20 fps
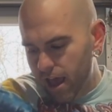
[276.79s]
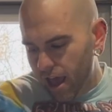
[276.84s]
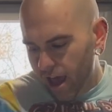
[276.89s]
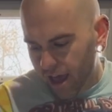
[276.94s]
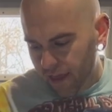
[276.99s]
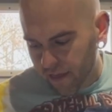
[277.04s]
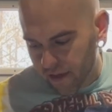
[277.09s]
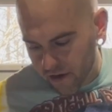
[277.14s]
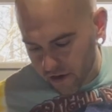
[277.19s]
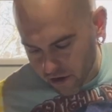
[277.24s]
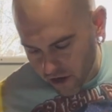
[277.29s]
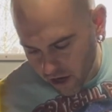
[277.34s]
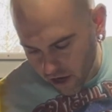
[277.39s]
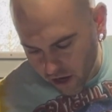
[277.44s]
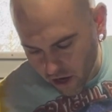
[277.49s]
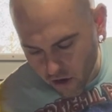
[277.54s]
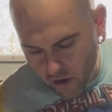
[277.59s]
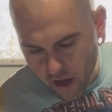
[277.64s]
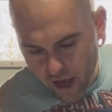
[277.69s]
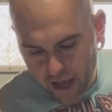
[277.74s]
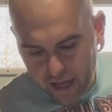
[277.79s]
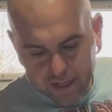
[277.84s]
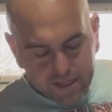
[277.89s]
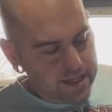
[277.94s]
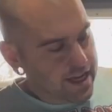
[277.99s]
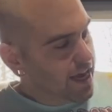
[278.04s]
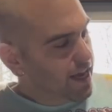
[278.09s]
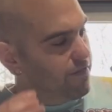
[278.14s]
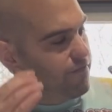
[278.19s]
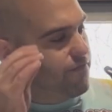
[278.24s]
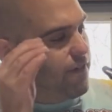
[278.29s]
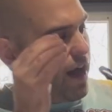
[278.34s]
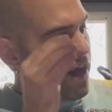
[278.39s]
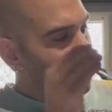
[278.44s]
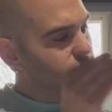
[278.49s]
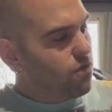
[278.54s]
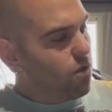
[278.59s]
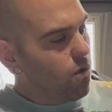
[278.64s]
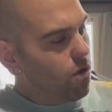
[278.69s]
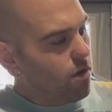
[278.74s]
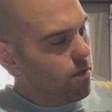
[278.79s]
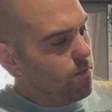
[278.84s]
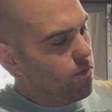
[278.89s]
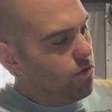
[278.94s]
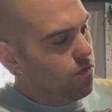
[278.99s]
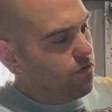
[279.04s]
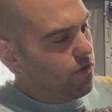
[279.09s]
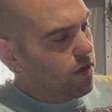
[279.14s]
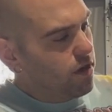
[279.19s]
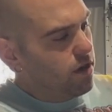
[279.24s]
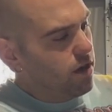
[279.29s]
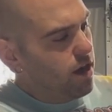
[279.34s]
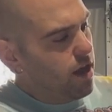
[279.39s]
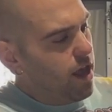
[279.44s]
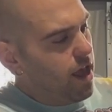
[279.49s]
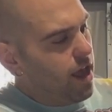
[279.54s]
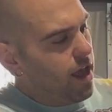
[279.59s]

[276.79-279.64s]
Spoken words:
and then you're gonna go ahead and take valve core remover,